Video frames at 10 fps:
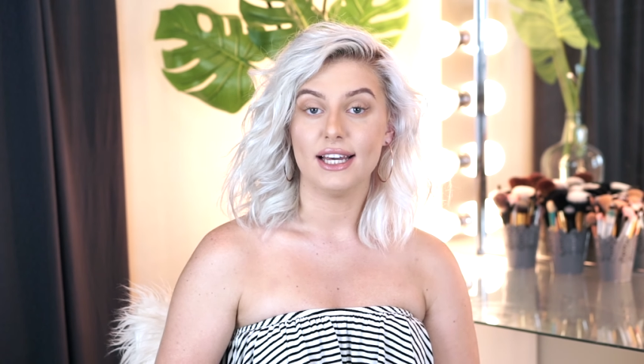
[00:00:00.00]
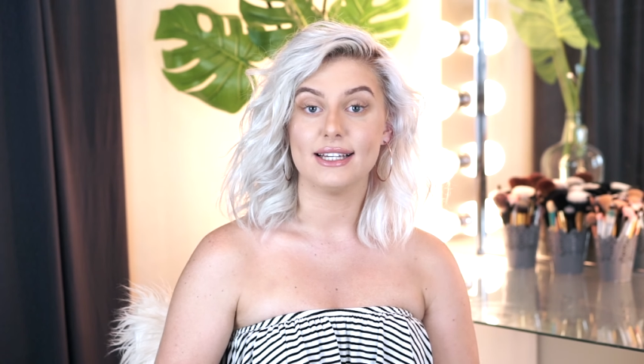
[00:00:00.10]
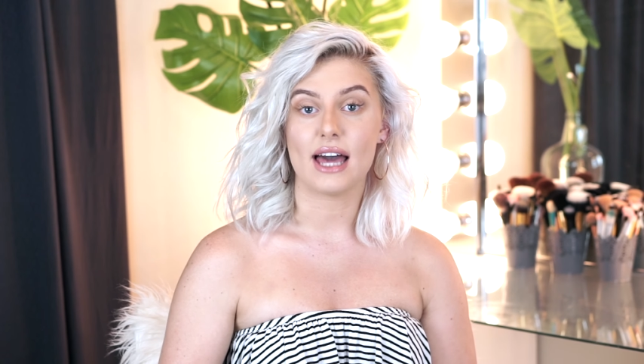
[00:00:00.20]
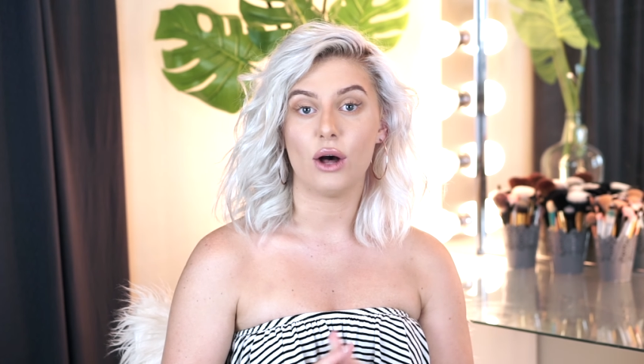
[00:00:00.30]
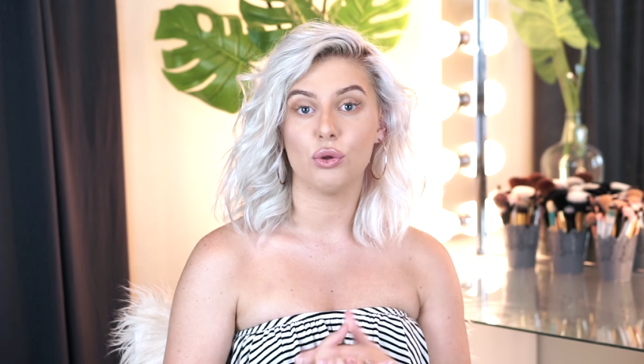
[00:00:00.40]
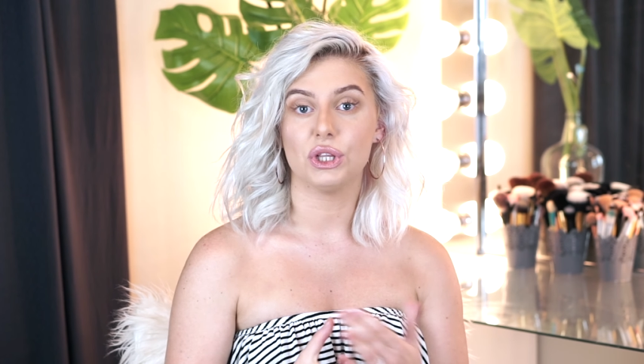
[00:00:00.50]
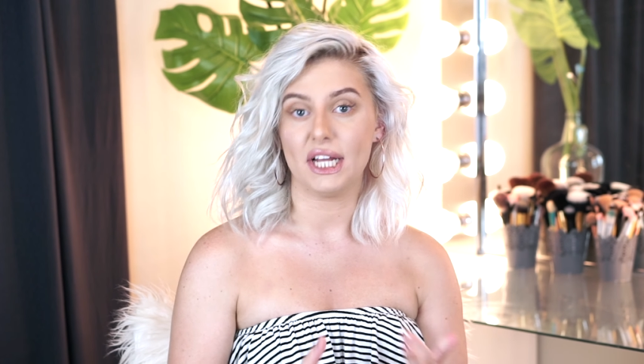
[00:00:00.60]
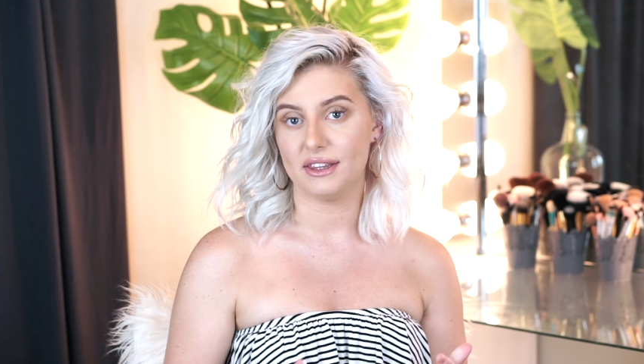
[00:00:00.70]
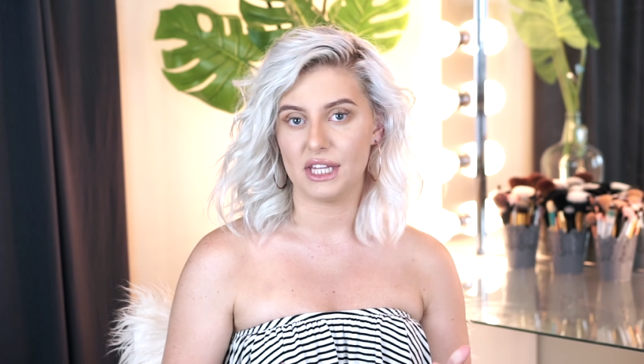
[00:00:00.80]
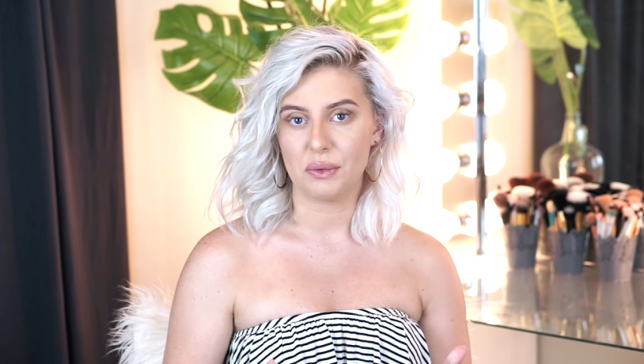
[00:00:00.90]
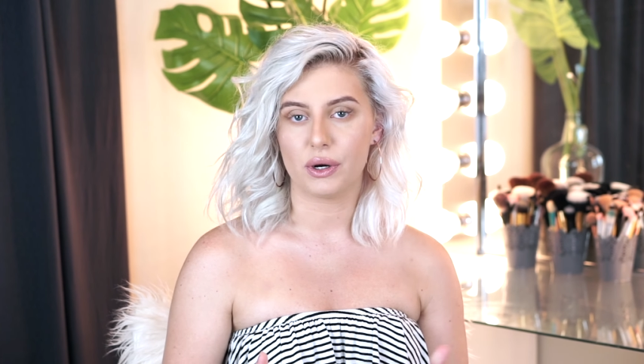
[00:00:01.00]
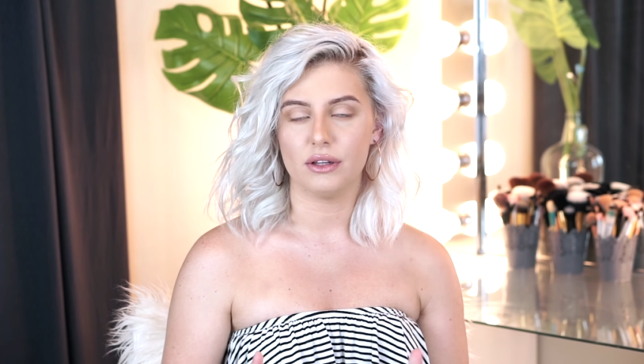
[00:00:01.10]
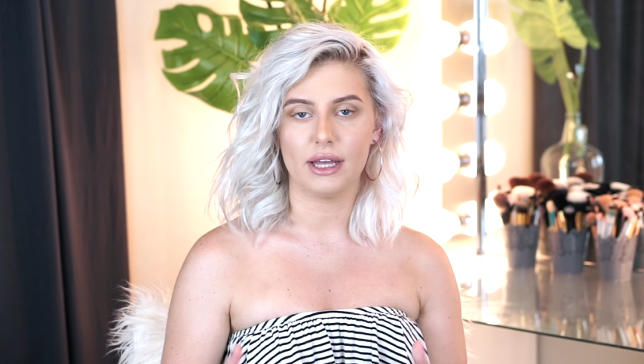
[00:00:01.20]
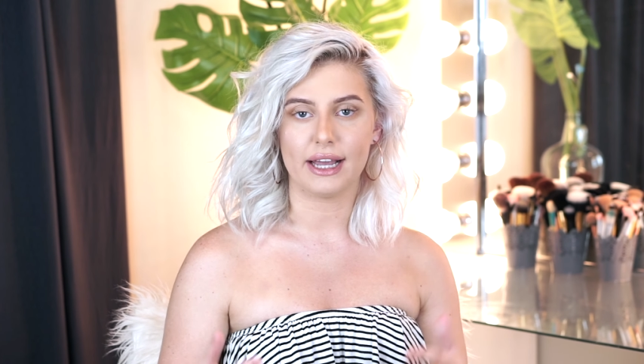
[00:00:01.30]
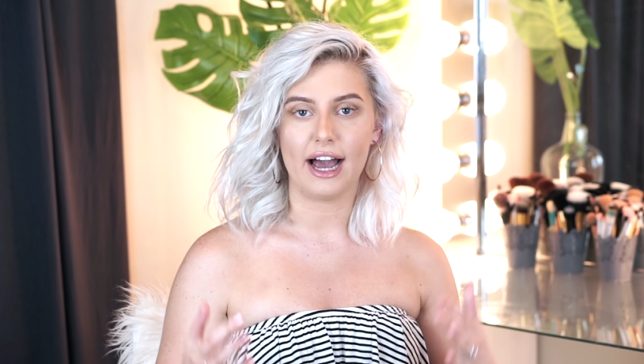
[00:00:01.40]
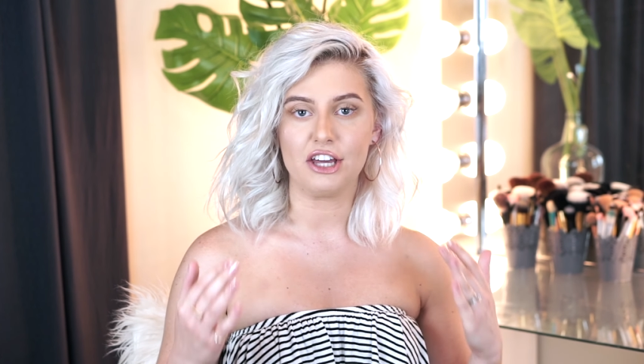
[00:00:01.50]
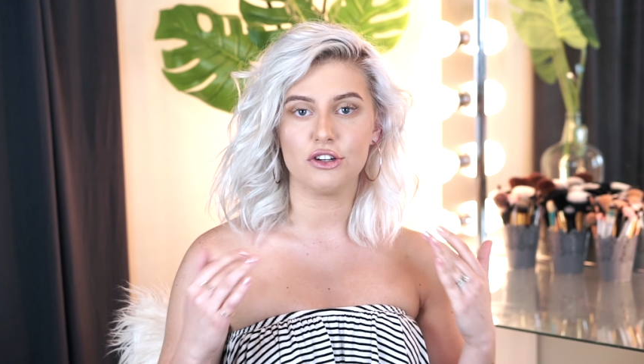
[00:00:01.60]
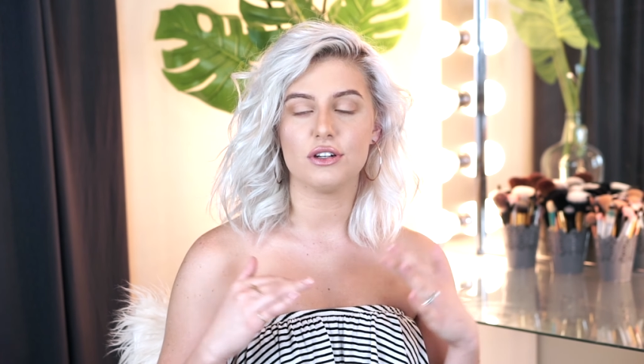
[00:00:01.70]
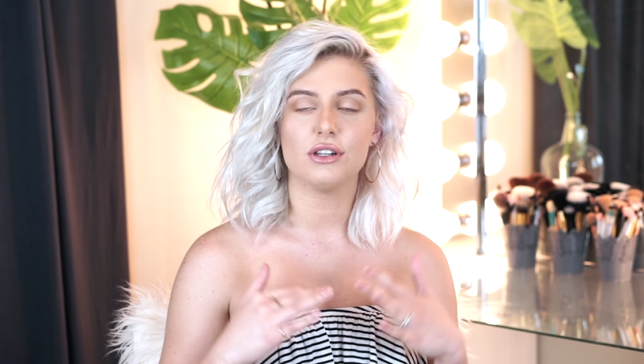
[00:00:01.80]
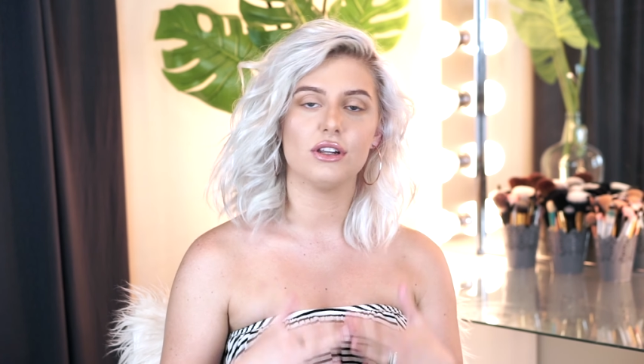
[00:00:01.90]
is how light they were. Like I
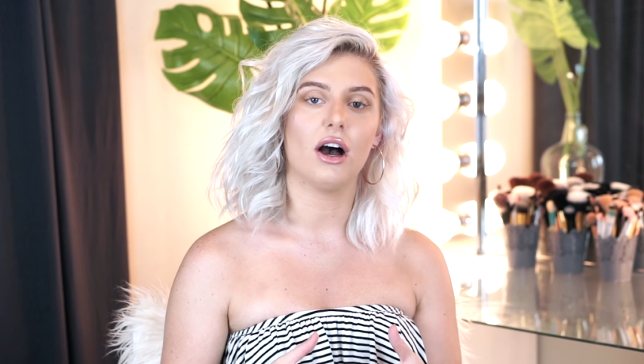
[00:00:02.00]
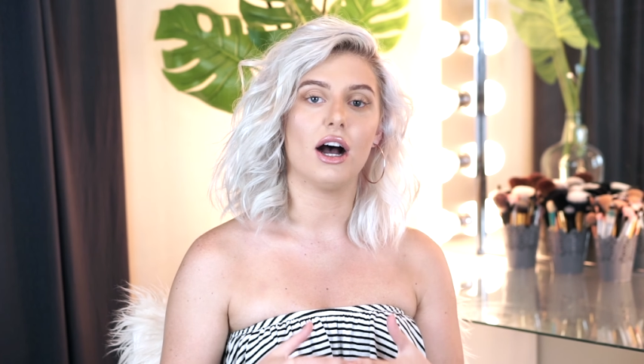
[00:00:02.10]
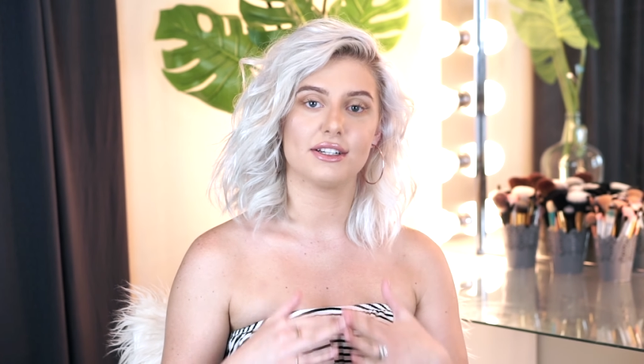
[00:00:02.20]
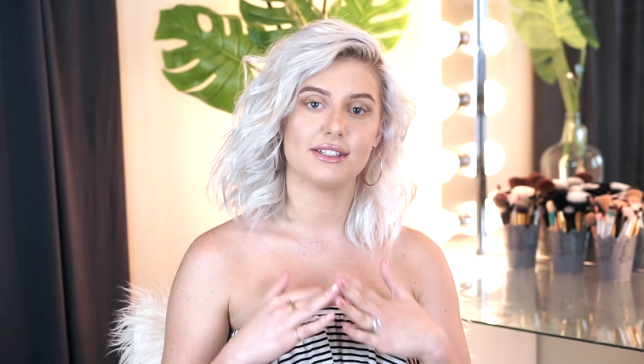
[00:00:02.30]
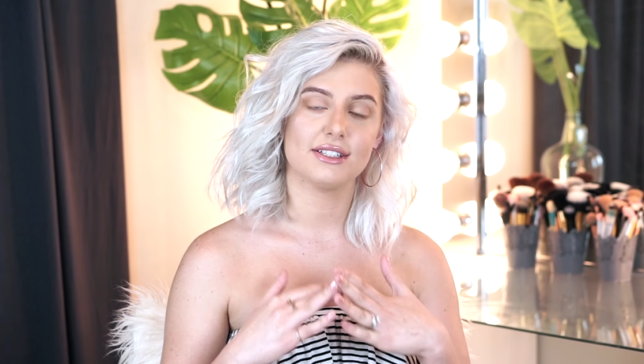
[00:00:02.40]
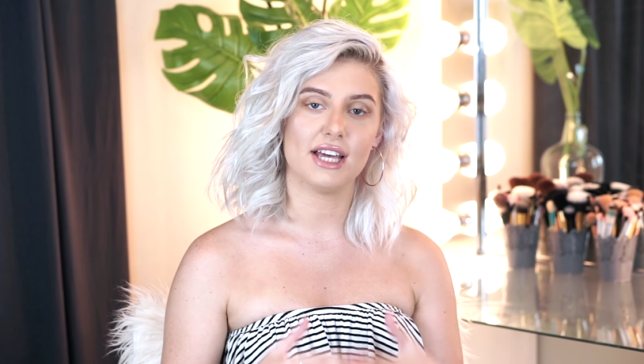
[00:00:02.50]
could not